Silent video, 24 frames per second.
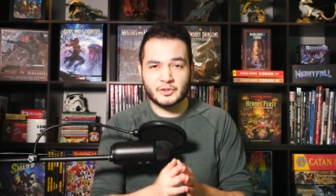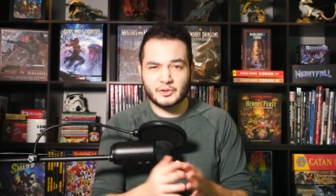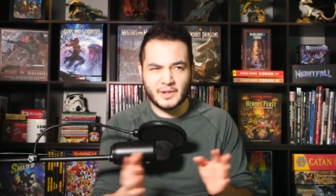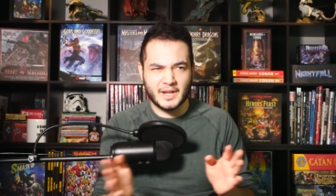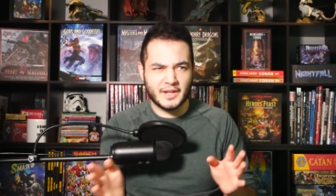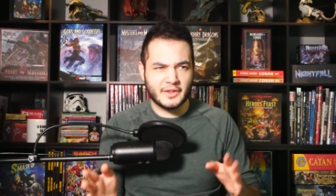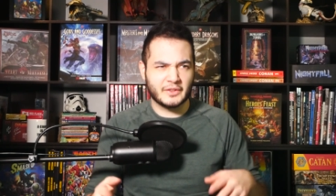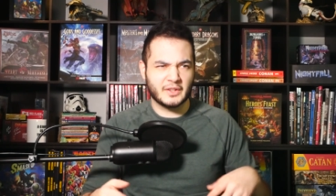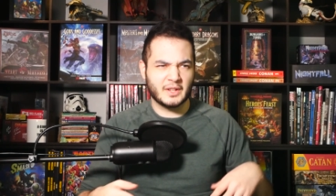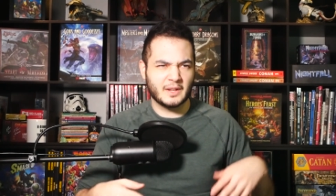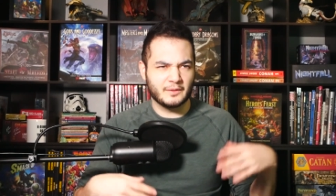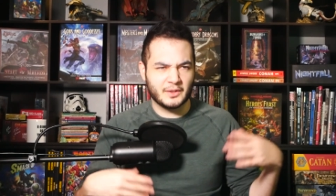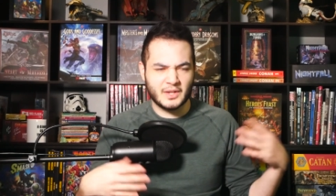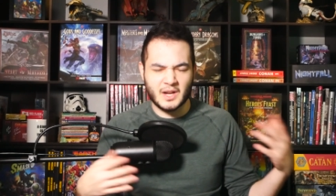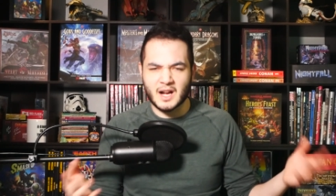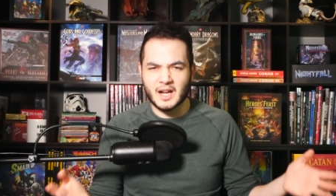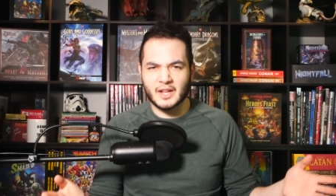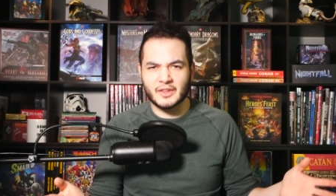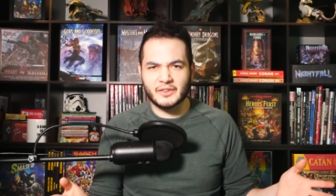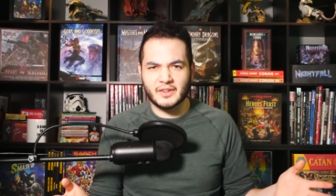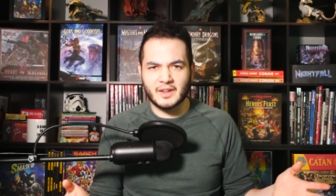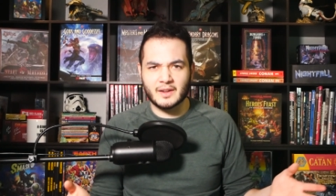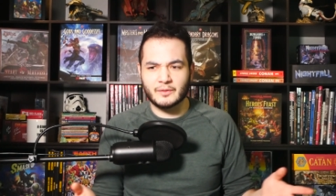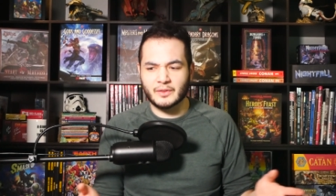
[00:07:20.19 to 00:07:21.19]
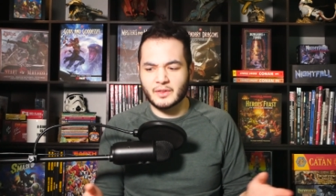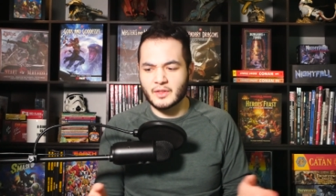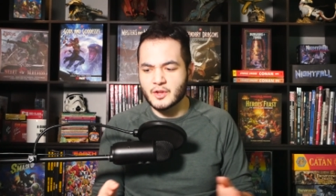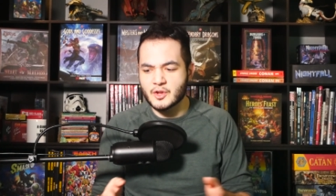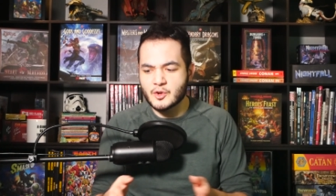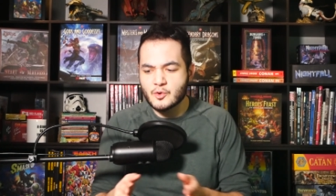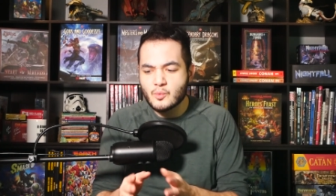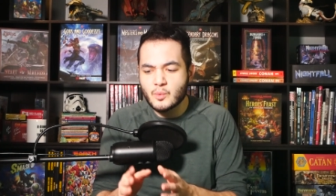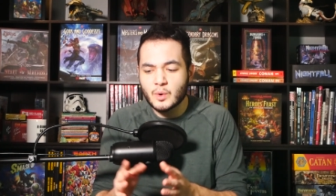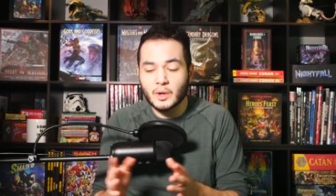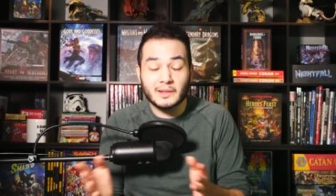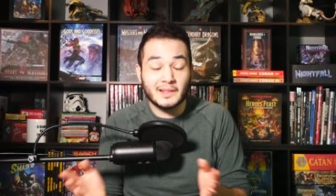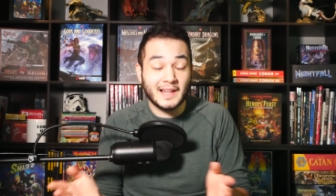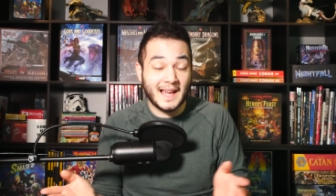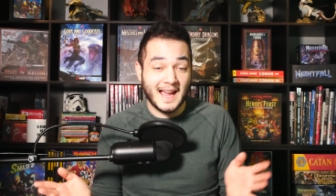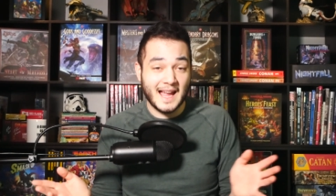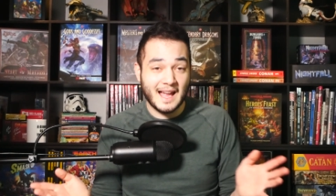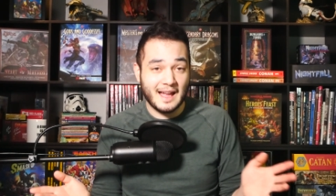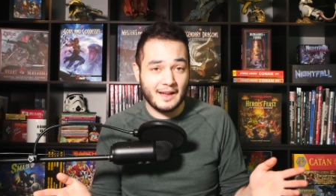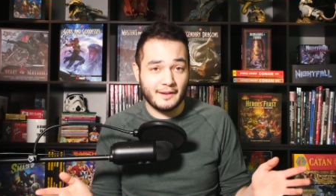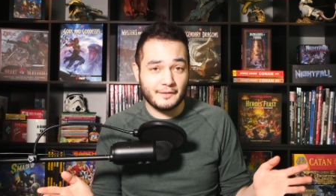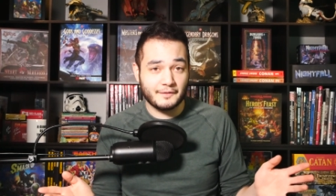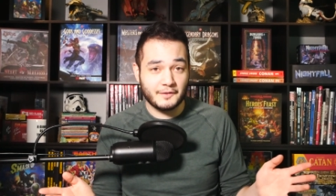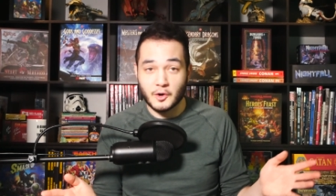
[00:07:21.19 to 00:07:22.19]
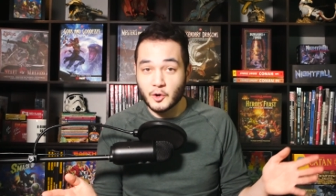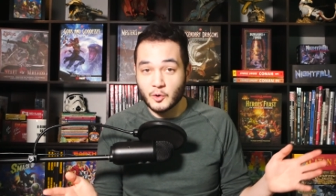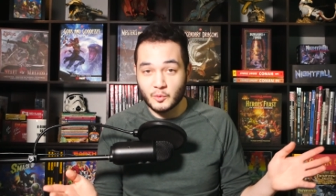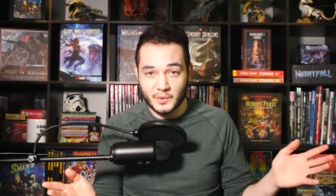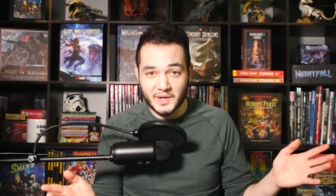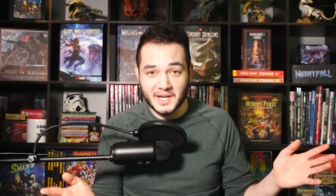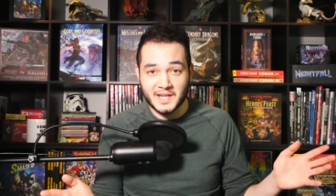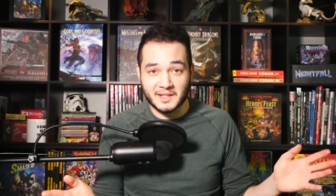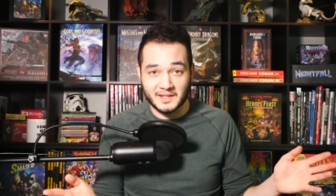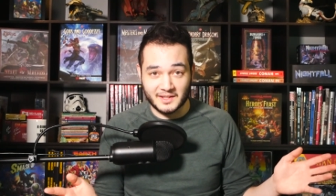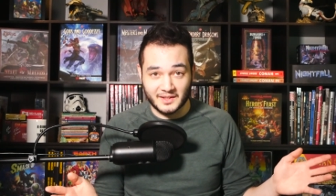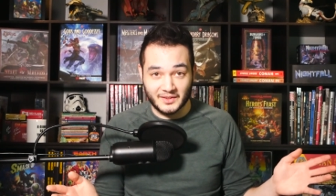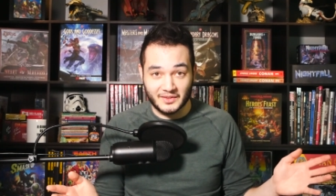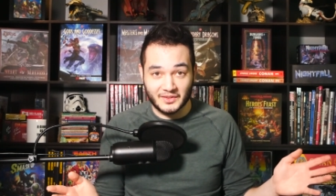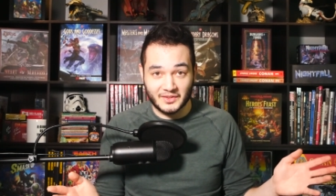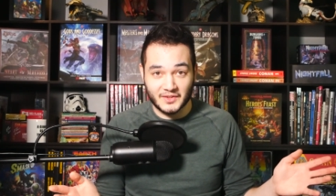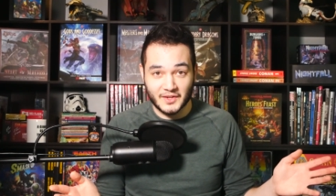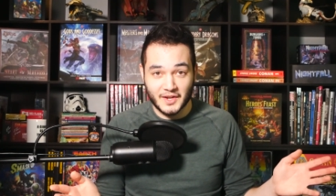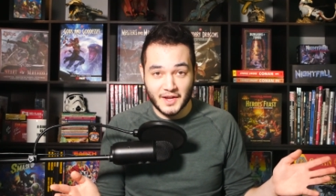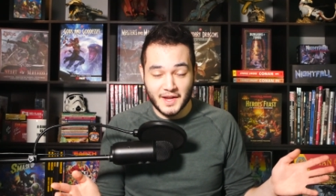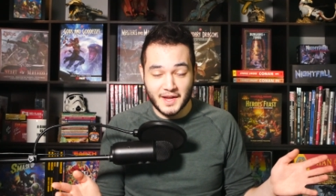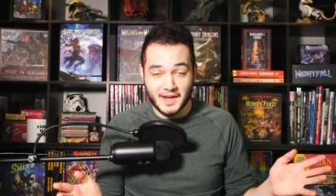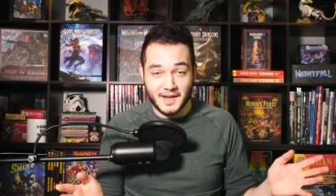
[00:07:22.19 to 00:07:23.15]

Strength saves, con saves, you will have a weakness